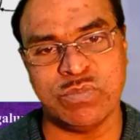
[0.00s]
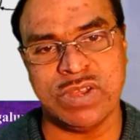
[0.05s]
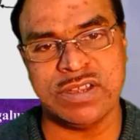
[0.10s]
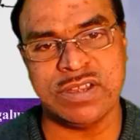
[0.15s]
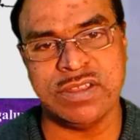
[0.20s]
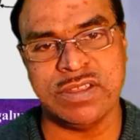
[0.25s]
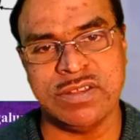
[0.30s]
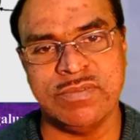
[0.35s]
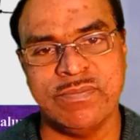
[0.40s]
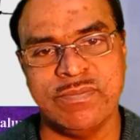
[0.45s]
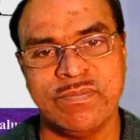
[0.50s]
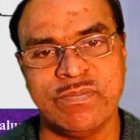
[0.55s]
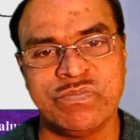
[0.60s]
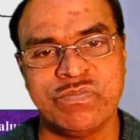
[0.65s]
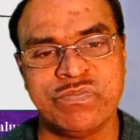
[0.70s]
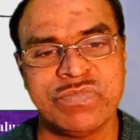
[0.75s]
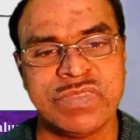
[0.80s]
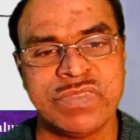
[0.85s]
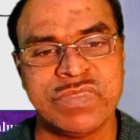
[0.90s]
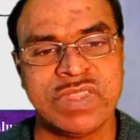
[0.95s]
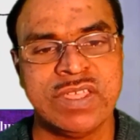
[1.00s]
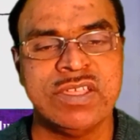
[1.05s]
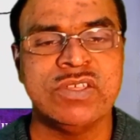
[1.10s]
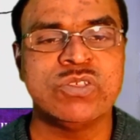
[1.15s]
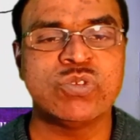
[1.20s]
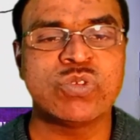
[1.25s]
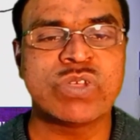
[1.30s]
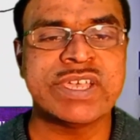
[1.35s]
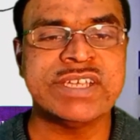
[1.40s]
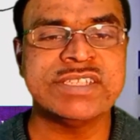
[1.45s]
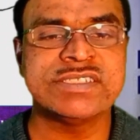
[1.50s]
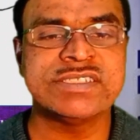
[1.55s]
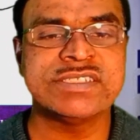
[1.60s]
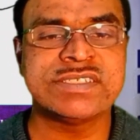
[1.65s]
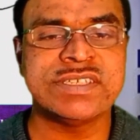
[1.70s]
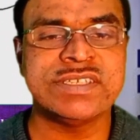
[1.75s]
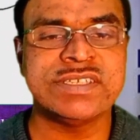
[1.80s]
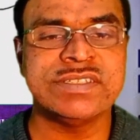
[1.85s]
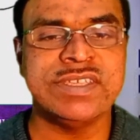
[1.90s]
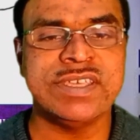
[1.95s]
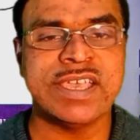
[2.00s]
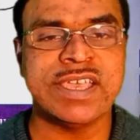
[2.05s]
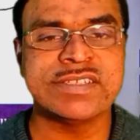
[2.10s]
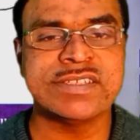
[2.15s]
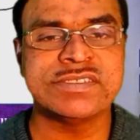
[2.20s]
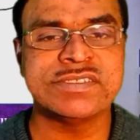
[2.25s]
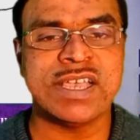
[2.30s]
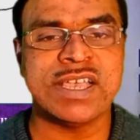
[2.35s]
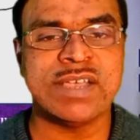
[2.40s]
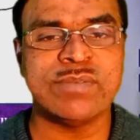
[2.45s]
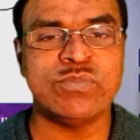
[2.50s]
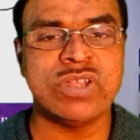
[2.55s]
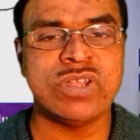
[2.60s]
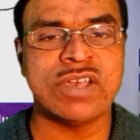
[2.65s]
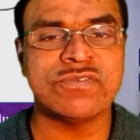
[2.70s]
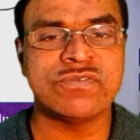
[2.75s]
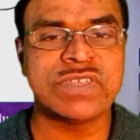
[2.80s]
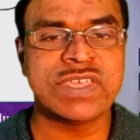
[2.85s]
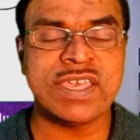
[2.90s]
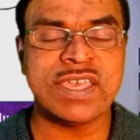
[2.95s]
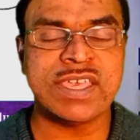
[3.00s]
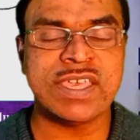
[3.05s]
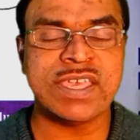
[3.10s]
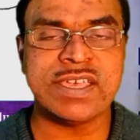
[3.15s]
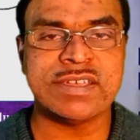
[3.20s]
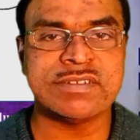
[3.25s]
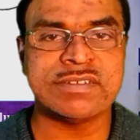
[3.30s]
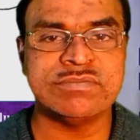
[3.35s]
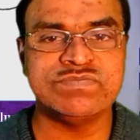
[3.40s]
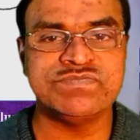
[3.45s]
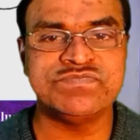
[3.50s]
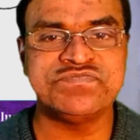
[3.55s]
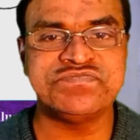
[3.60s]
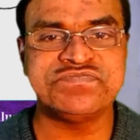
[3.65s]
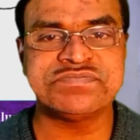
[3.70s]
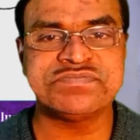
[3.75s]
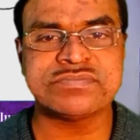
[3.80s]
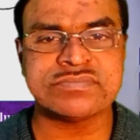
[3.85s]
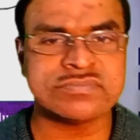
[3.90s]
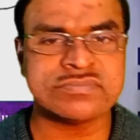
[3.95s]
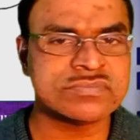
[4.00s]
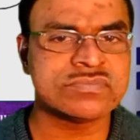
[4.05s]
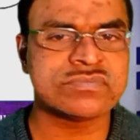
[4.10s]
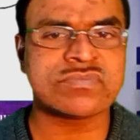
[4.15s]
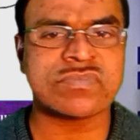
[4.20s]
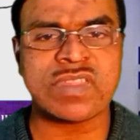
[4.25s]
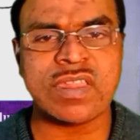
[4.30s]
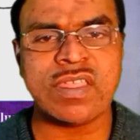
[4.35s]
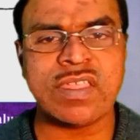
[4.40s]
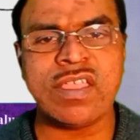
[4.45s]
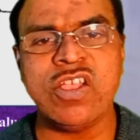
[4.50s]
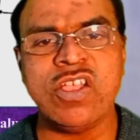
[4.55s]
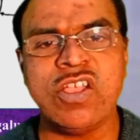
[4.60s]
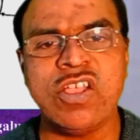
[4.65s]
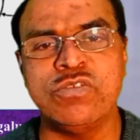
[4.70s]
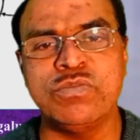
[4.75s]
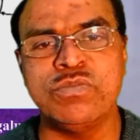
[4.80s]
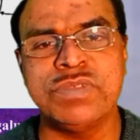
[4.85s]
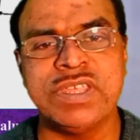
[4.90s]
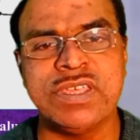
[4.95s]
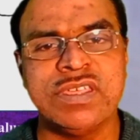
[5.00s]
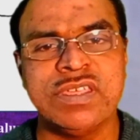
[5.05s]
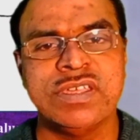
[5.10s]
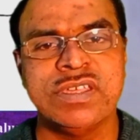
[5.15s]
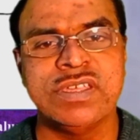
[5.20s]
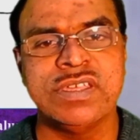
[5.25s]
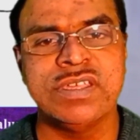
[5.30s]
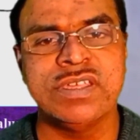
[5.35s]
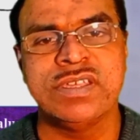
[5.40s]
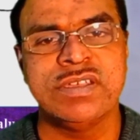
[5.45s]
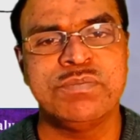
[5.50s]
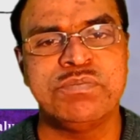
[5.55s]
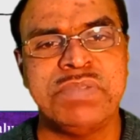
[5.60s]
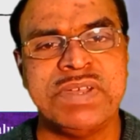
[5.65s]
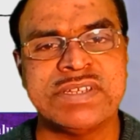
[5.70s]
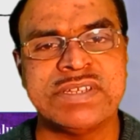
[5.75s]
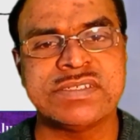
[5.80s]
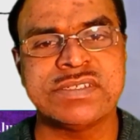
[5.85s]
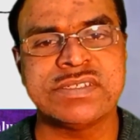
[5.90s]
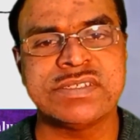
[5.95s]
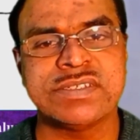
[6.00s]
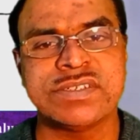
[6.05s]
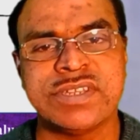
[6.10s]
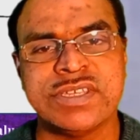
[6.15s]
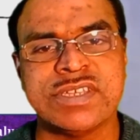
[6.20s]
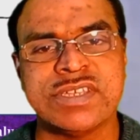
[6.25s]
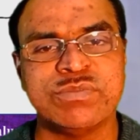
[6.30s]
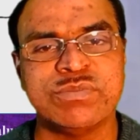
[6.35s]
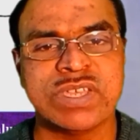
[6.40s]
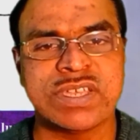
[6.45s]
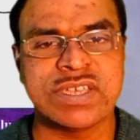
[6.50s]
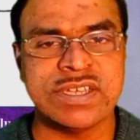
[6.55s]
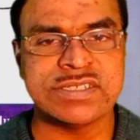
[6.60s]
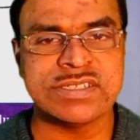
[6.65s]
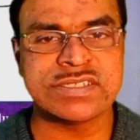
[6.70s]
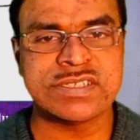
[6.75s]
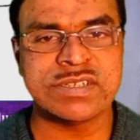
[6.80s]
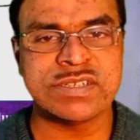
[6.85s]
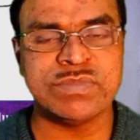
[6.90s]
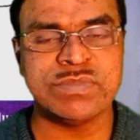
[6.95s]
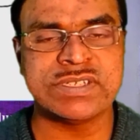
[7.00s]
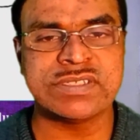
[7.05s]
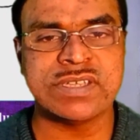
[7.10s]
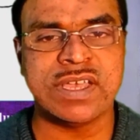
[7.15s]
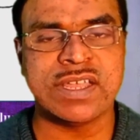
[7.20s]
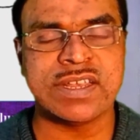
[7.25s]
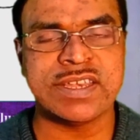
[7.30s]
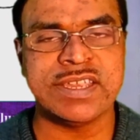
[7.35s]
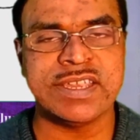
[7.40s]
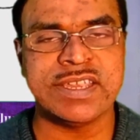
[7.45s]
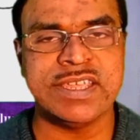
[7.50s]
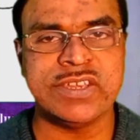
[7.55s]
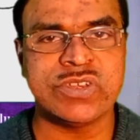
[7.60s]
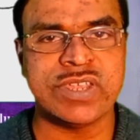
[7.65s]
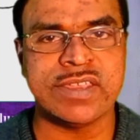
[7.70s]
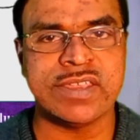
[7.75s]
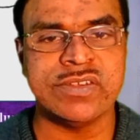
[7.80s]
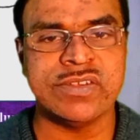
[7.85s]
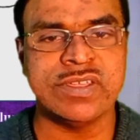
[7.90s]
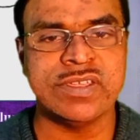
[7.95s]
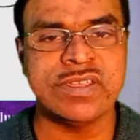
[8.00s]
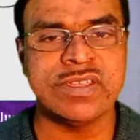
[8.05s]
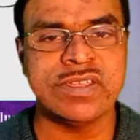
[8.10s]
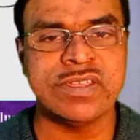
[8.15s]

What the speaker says: model. You can see the example of here. How many percentage of the customers are retained